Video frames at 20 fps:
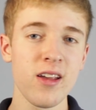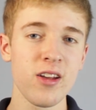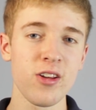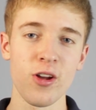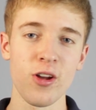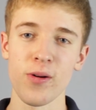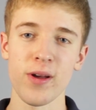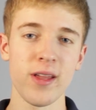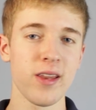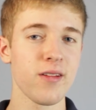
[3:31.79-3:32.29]

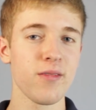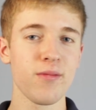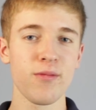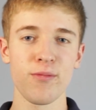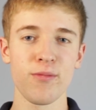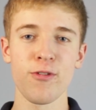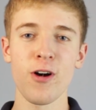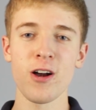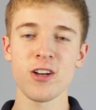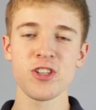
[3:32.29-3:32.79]
You know, it
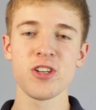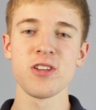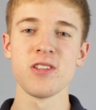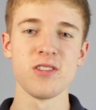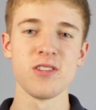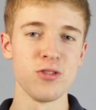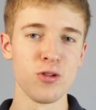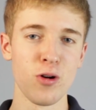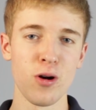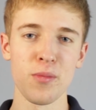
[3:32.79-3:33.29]

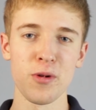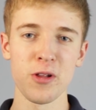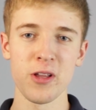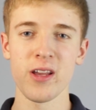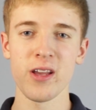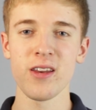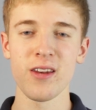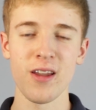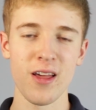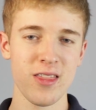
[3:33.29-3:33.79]
functions
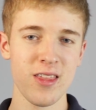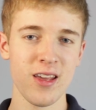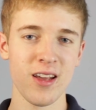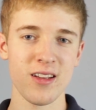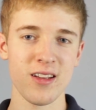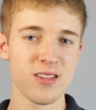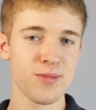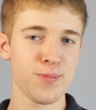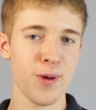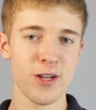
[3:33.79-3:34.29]
normally,
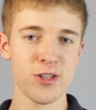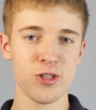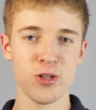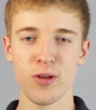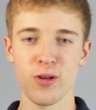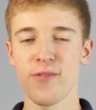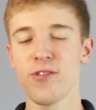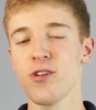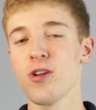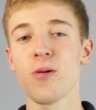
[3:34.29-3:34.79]
nothing
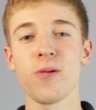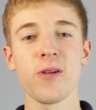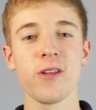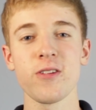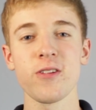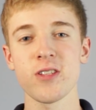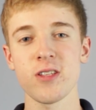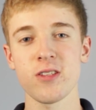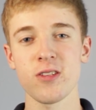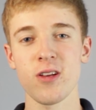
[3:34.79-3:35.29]
special. If you don't
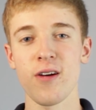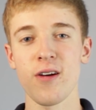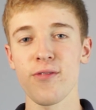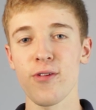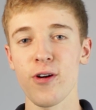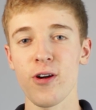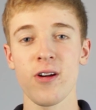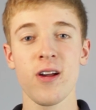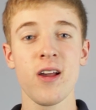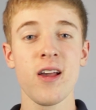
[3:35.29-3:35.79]
use the
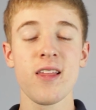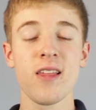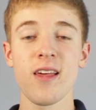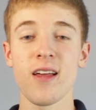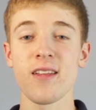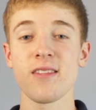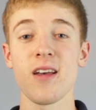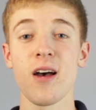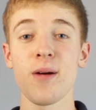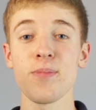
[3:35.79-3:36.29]
software,
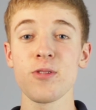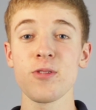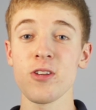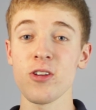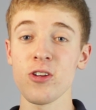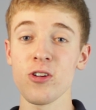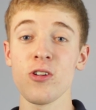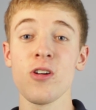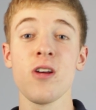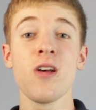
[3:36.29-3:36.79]
that's up to
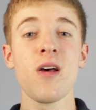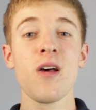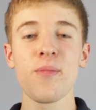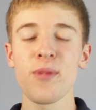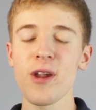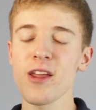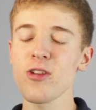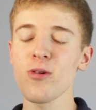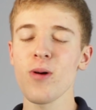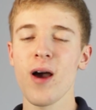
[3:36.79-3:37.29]
you.
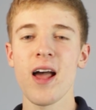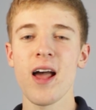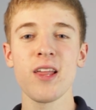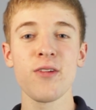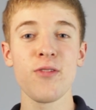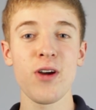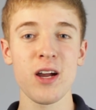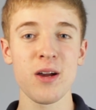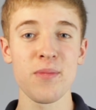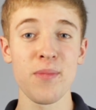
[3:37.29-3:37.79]
But I do
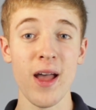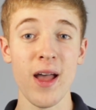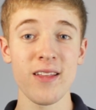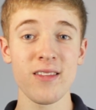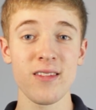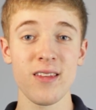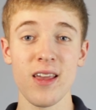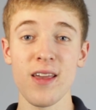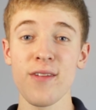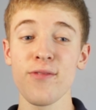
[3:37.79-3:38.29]
highly
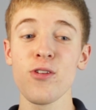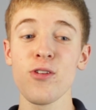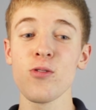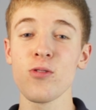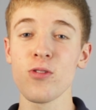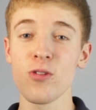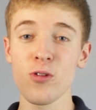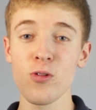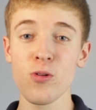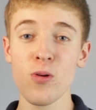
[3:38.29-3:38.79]
recommend, if you
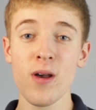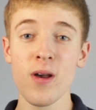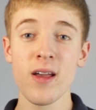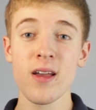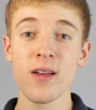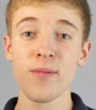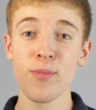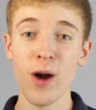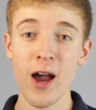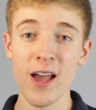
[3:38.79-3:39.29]
do
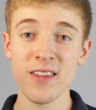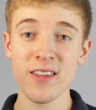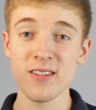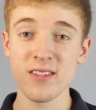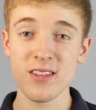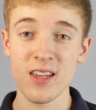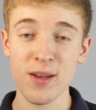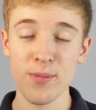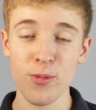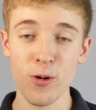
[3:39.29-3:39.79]
buy
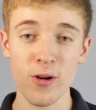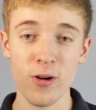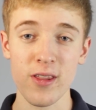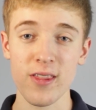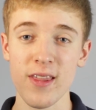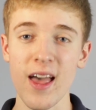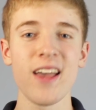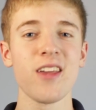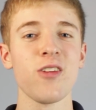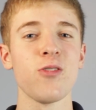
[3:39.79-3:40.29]
this
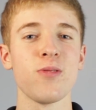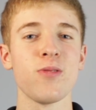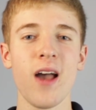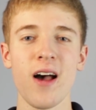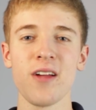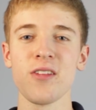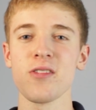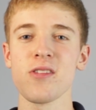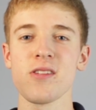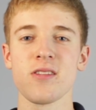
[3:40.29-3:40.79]
keyboard, that you
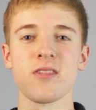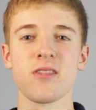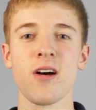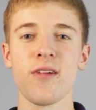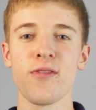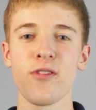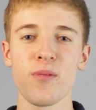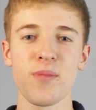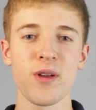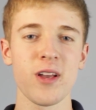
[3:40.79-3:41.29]
download the
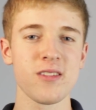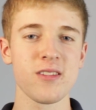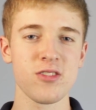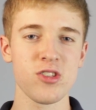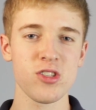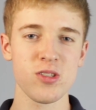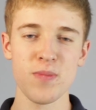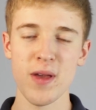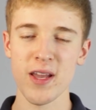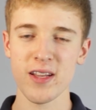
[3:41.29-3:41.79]
software, because it
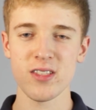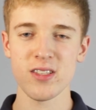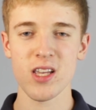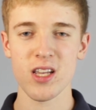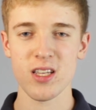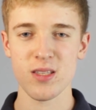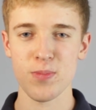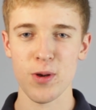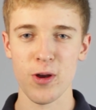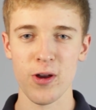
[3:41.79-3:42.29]
just makes the
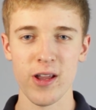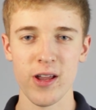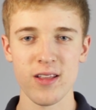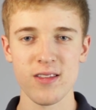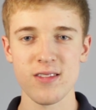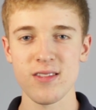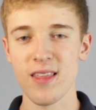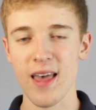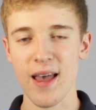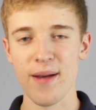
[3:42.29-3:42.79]

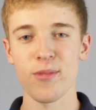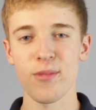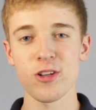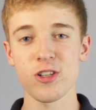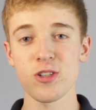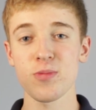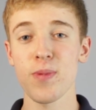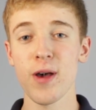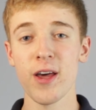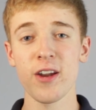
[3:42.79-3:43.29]
experience that
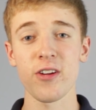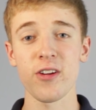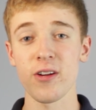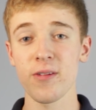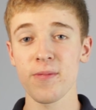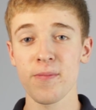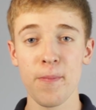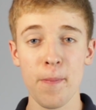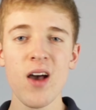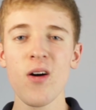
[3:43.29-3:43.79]
much
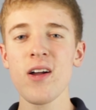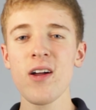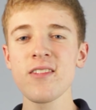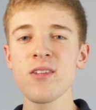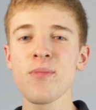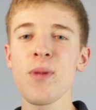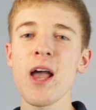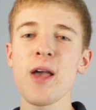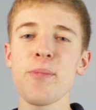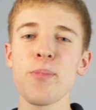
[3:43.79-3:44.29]
better. Now on
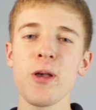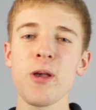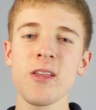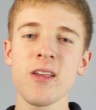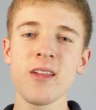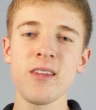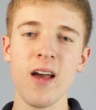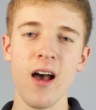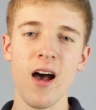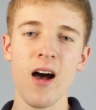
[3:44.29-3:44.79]
to my
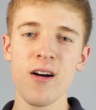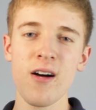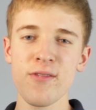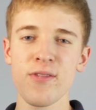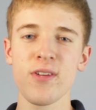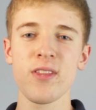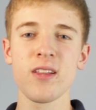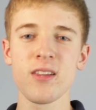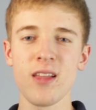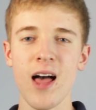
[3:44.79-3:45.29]
opinion
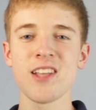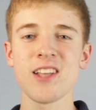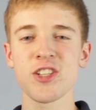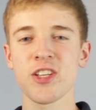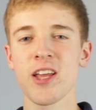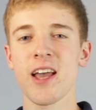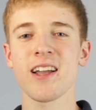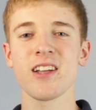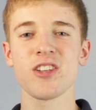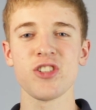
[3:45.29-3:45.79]
of the
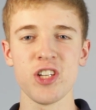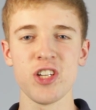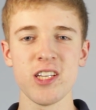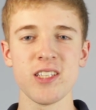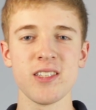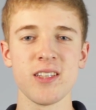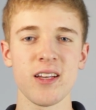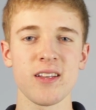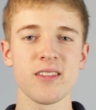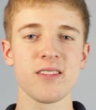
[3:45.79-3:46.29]
Logitech
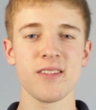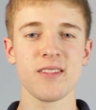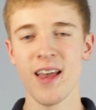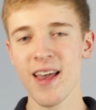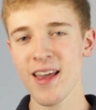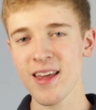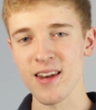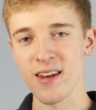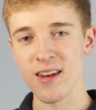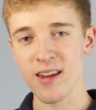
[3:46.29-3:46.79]

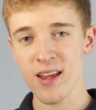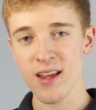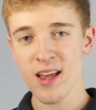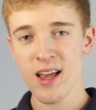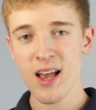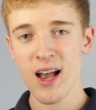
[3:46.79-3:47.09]
G610.